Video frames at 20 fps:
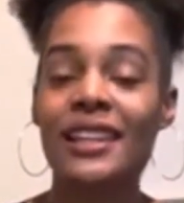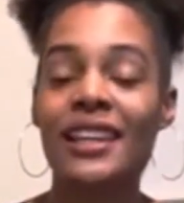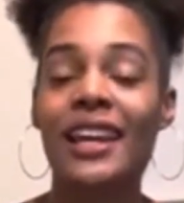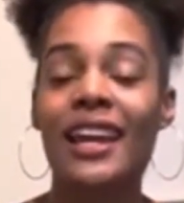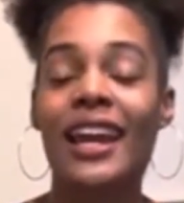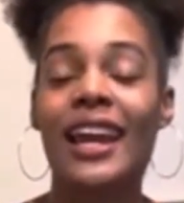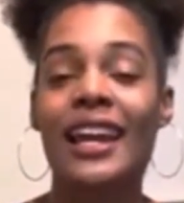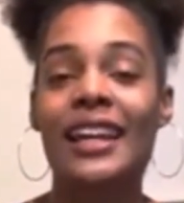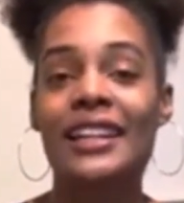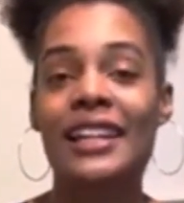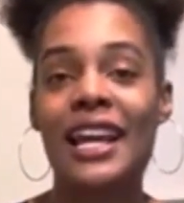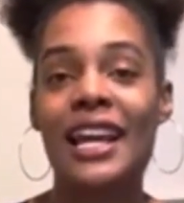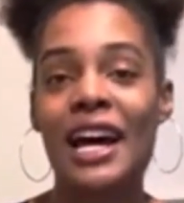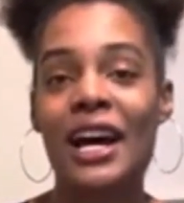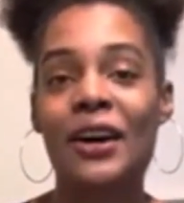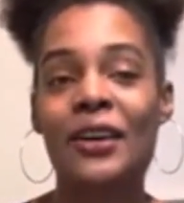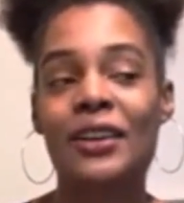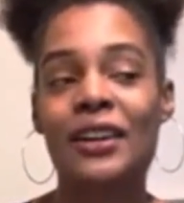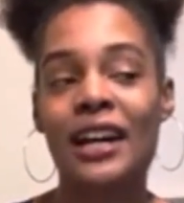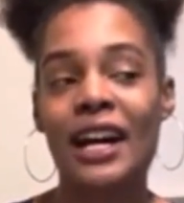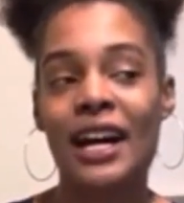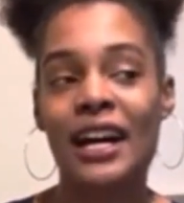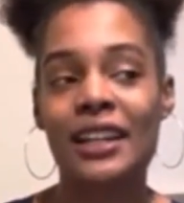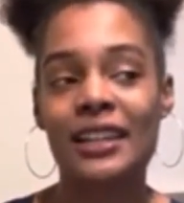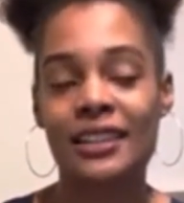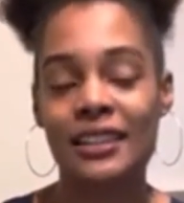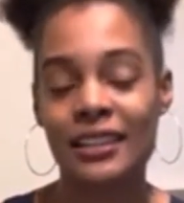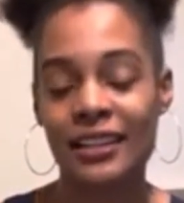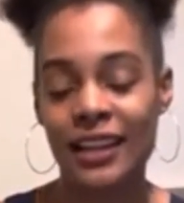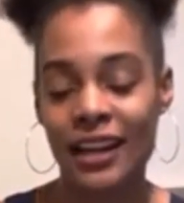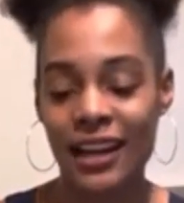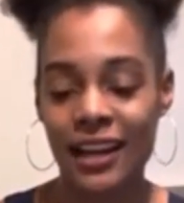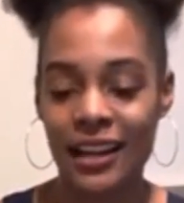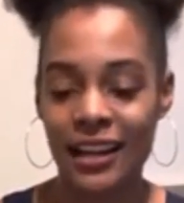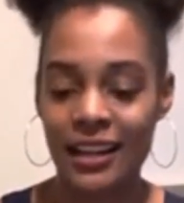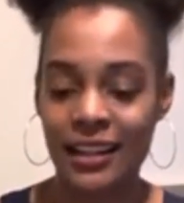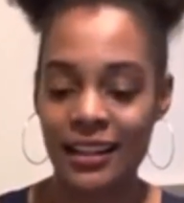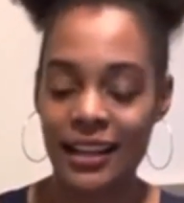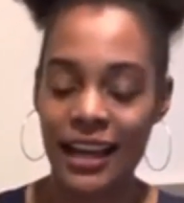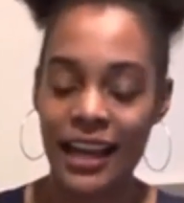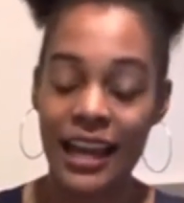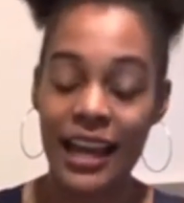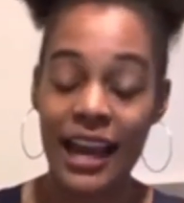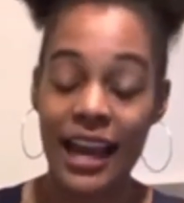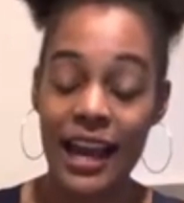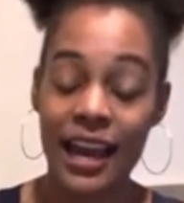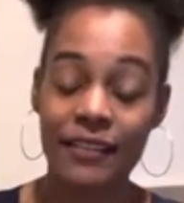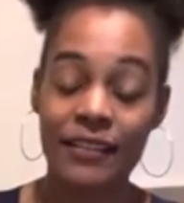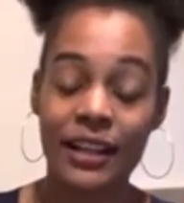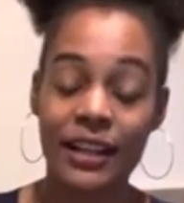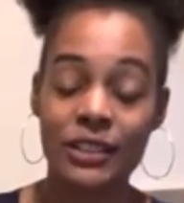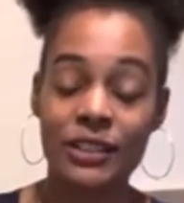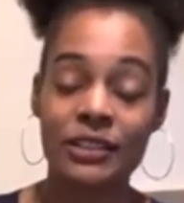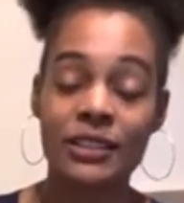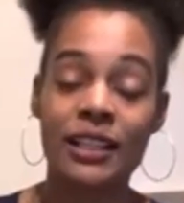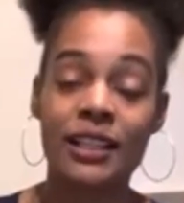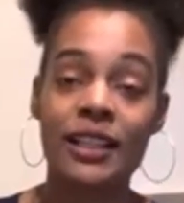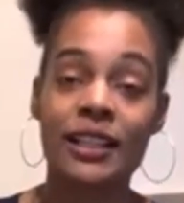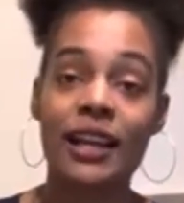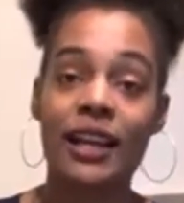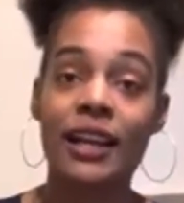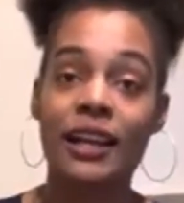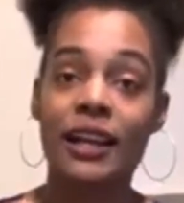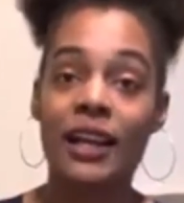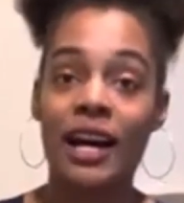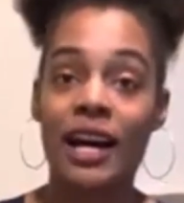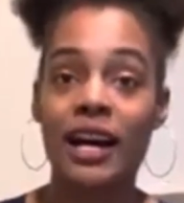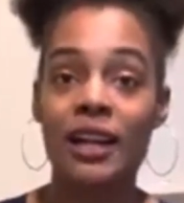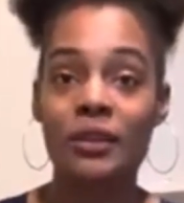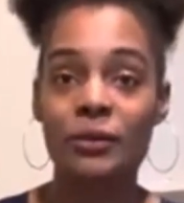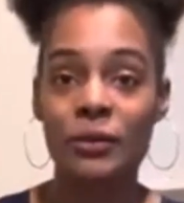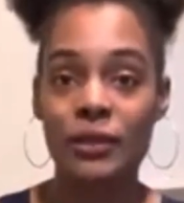And now I have the understanding that God